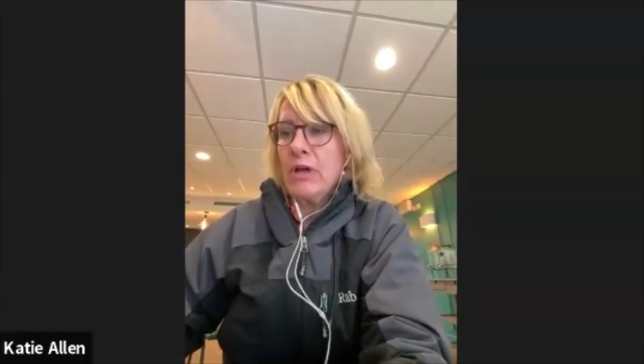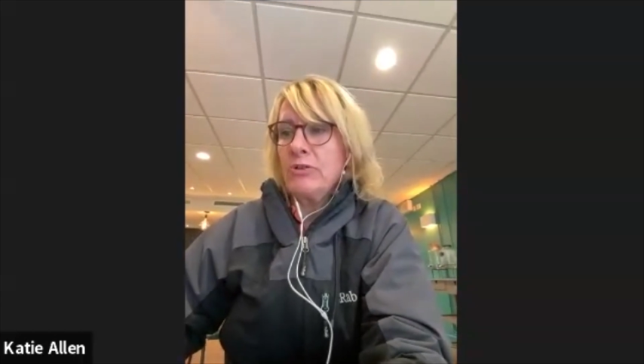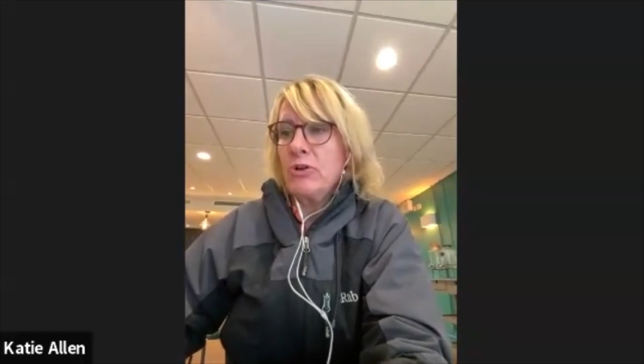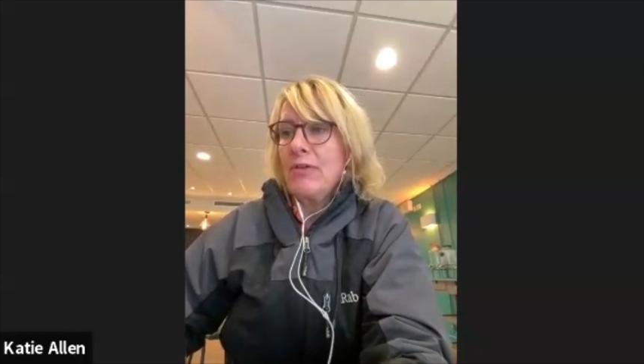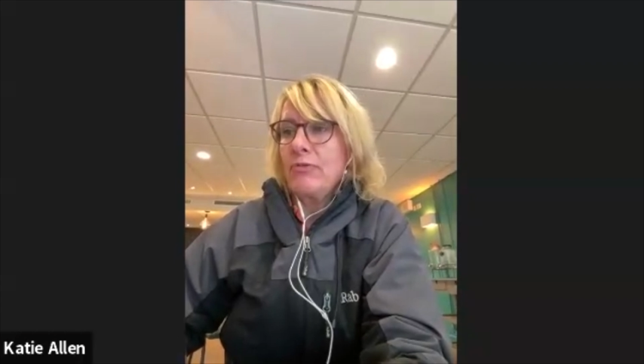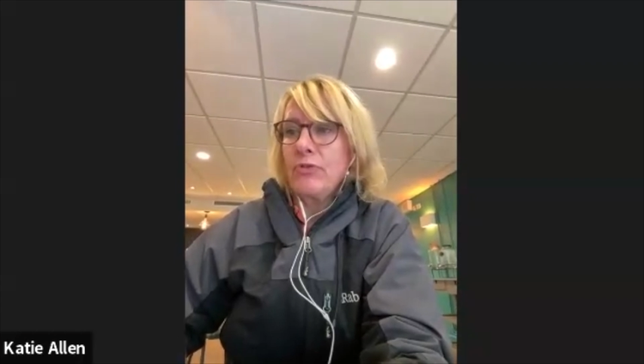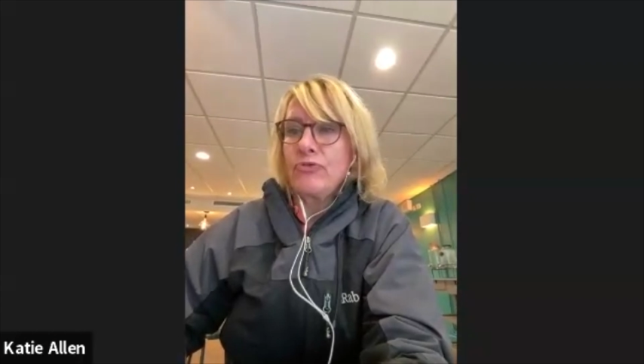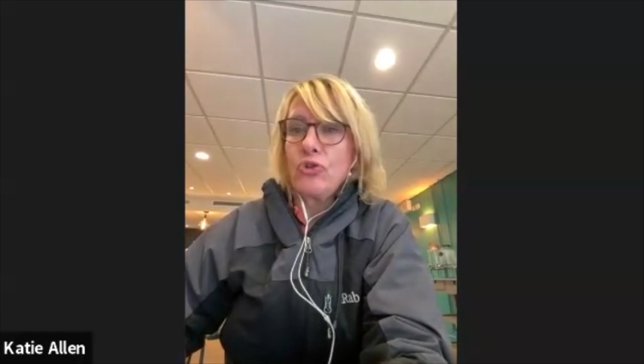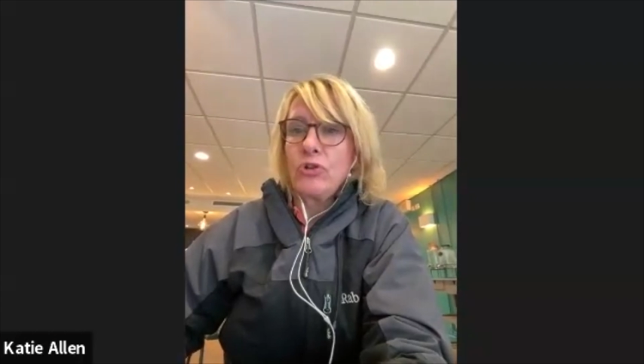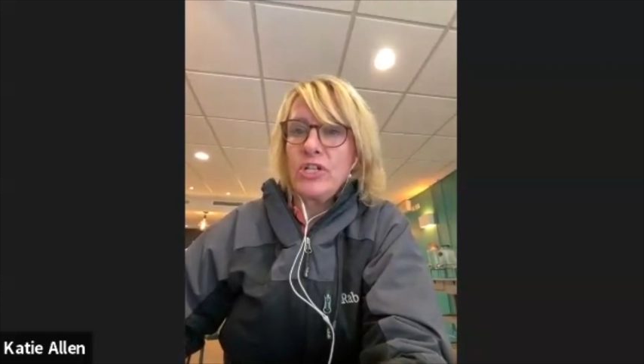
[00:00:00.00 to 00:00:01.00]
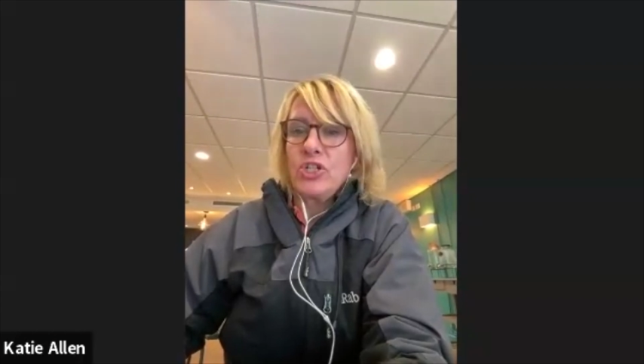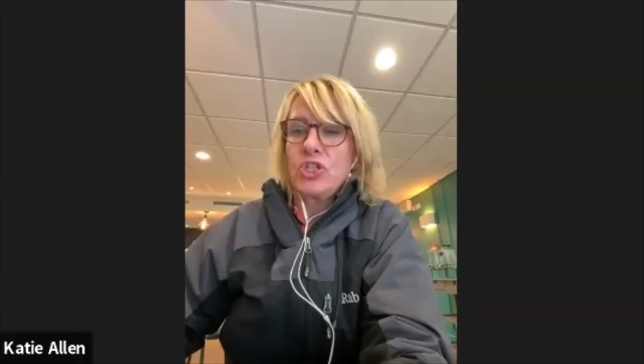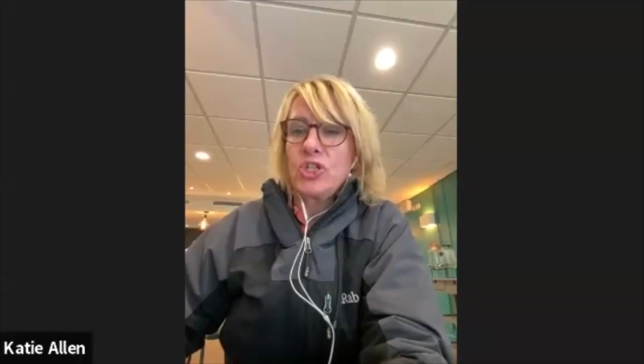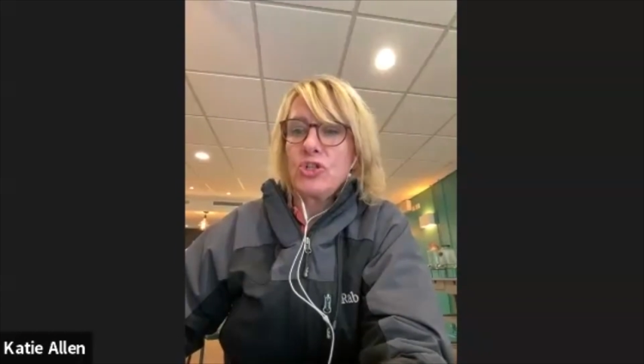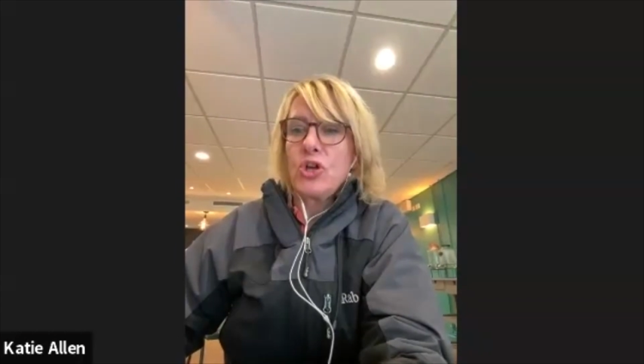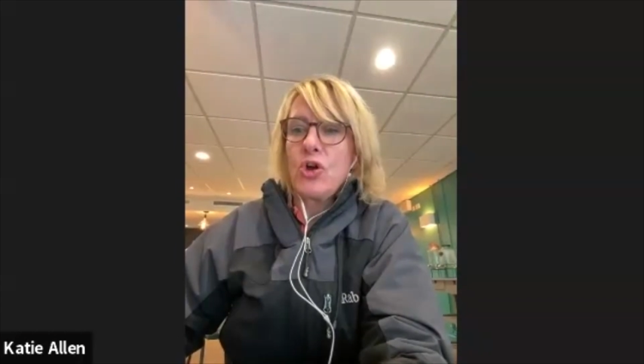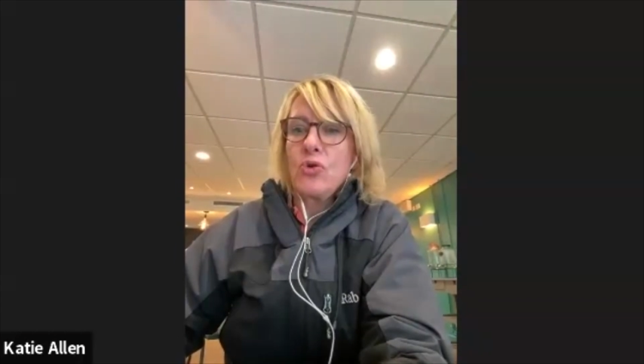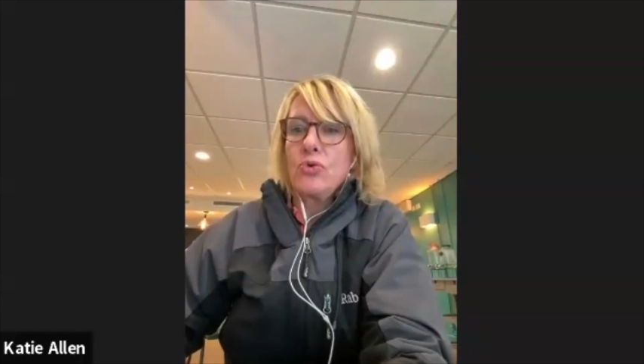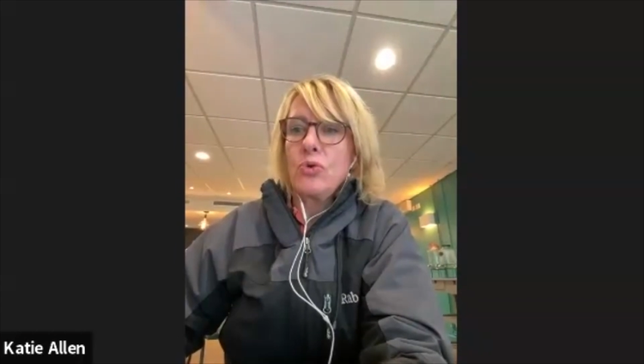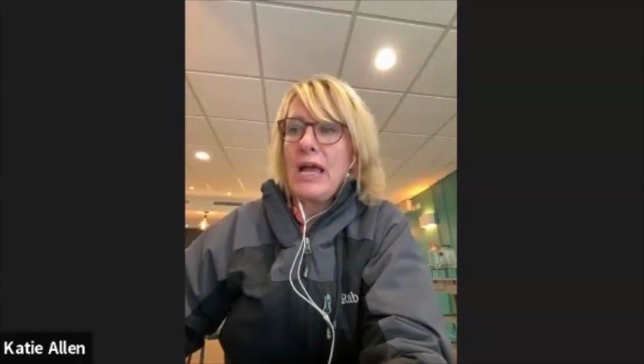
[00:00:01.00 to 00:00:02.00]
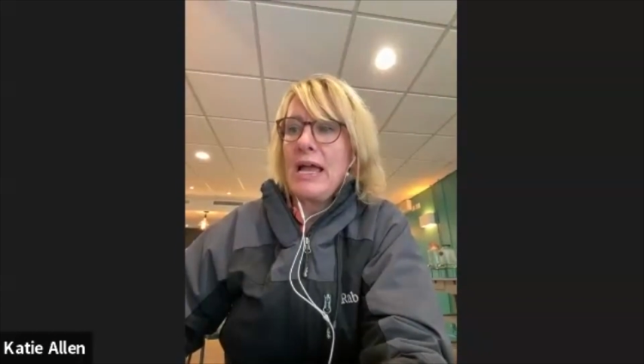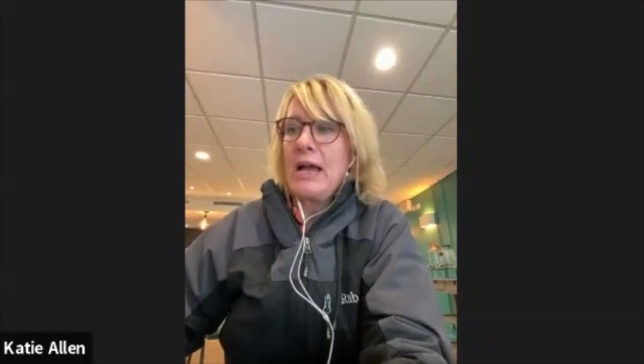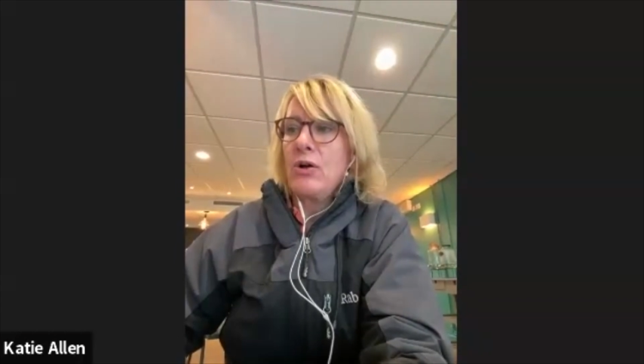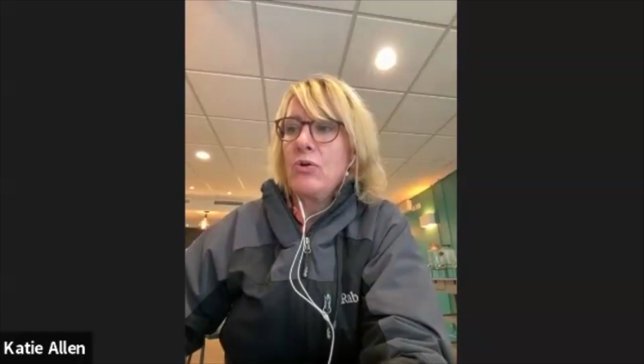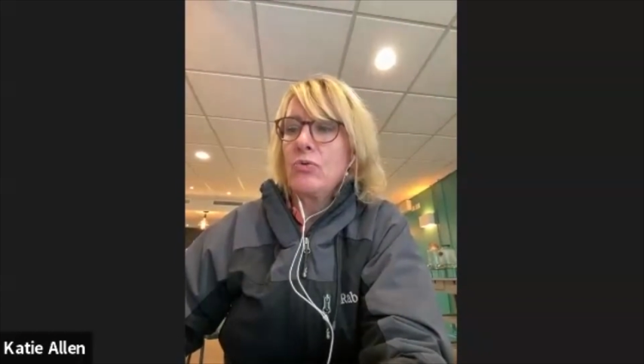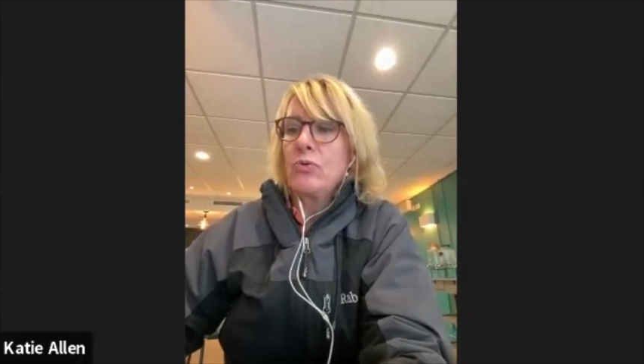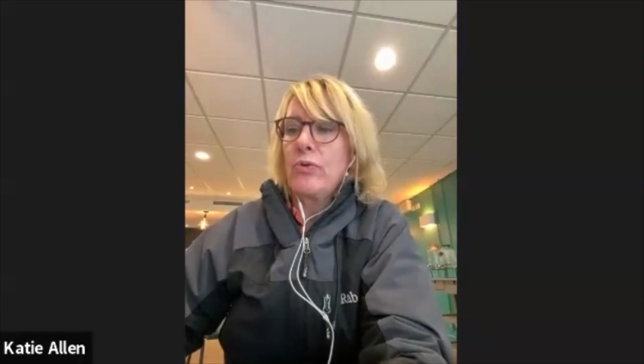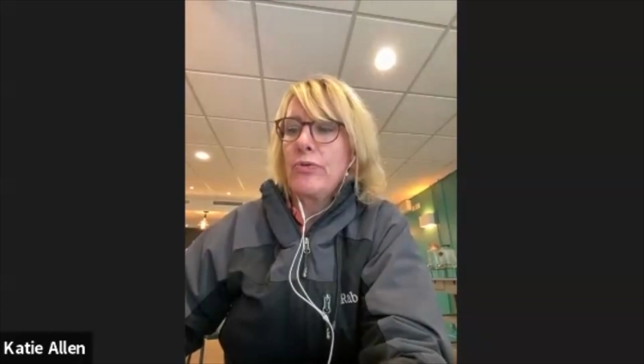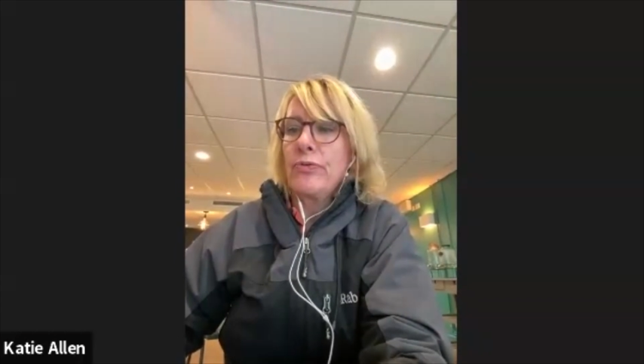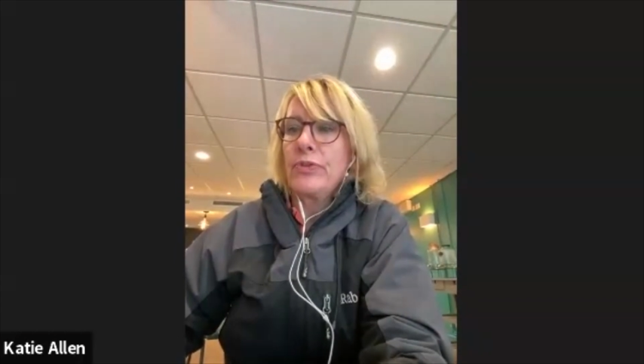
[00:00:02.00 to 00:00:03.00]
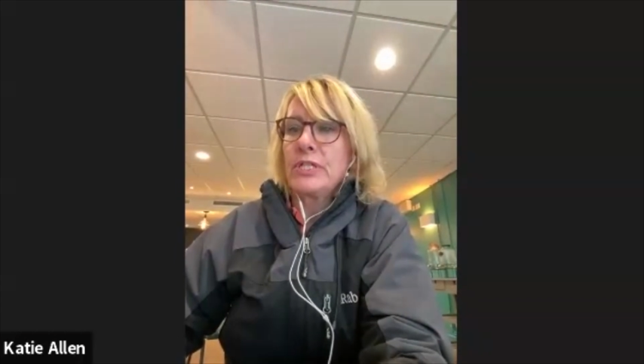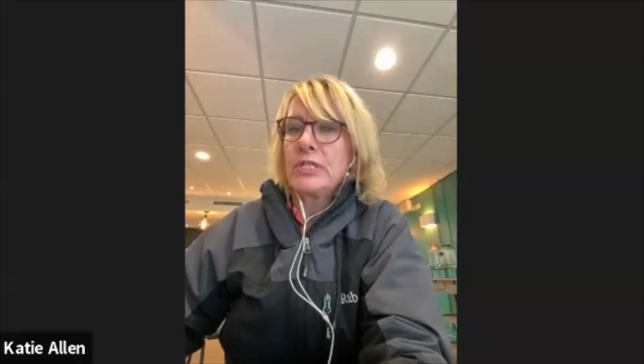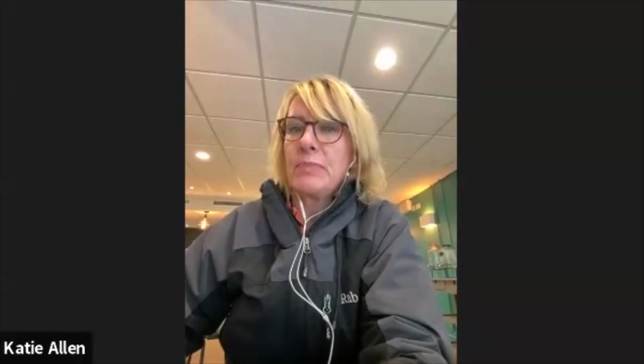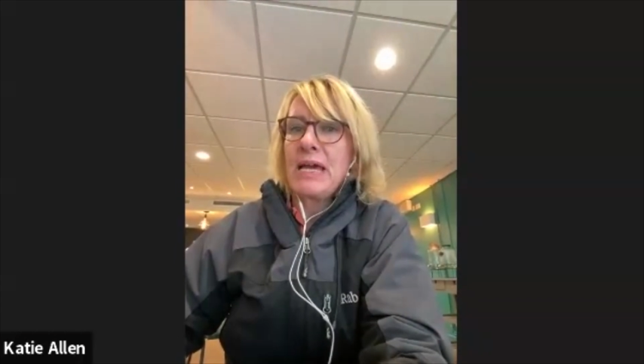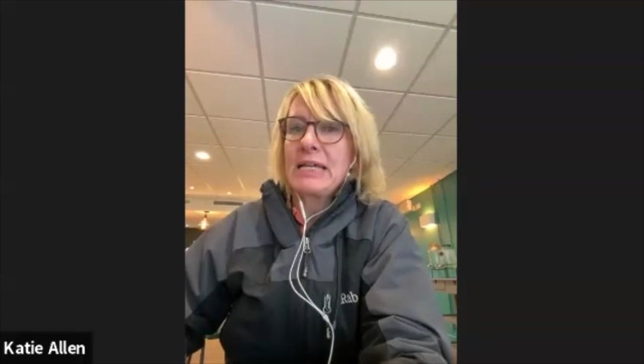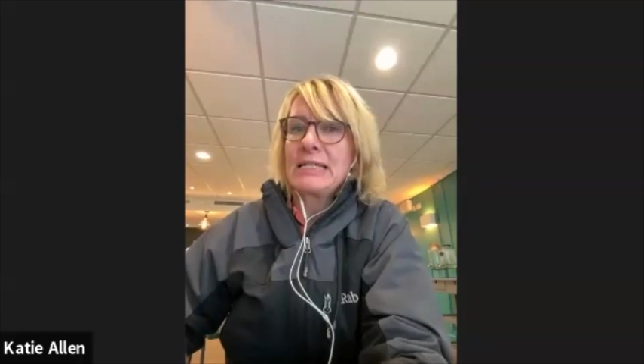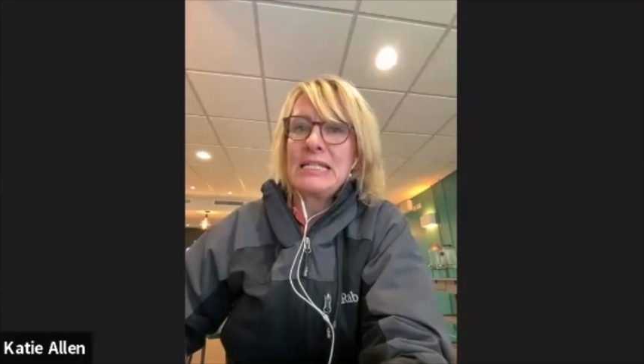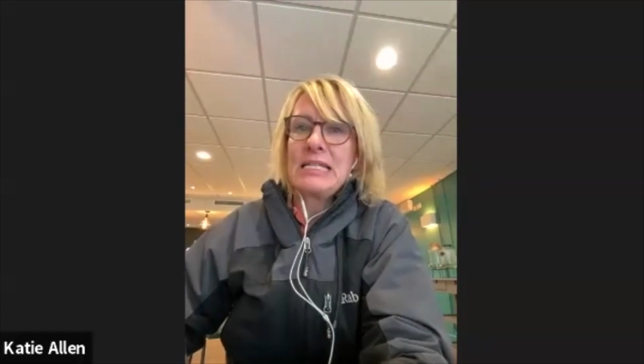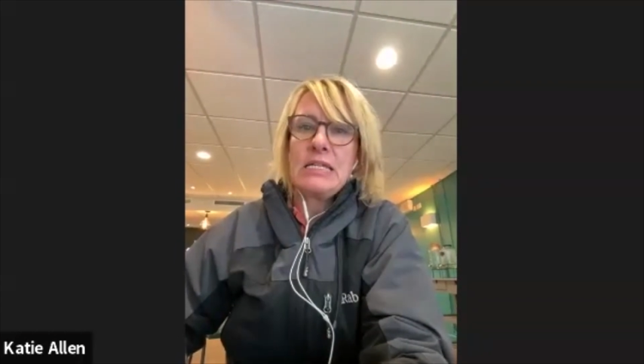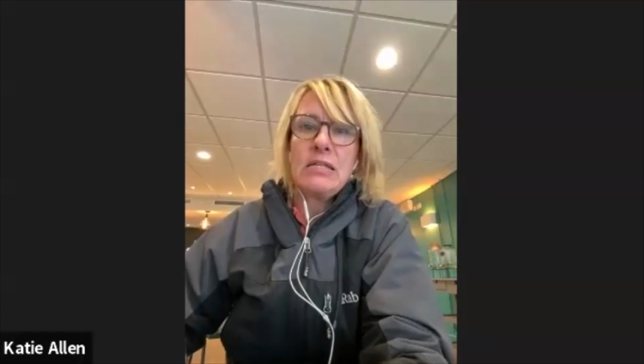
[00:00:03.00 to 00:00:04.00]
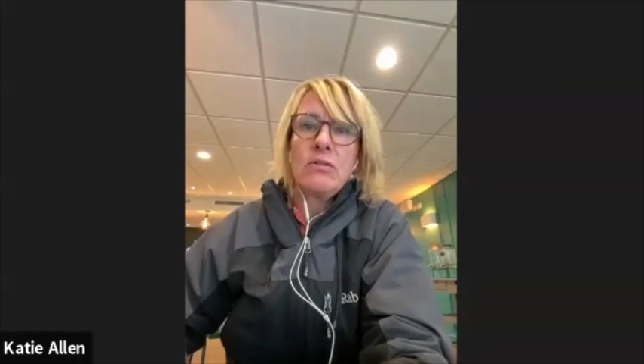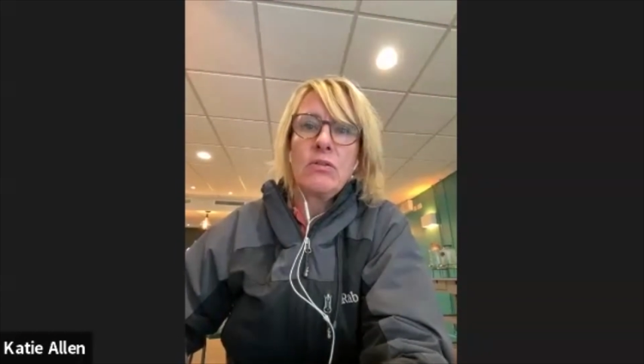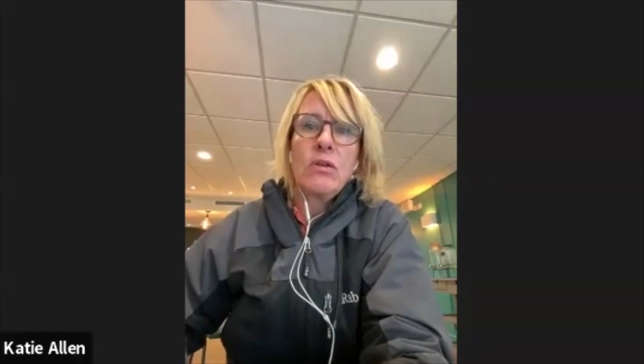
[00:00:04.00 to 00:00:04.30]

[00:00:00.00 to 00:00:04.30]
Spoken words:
I don't have enough knowledge to know how this magazine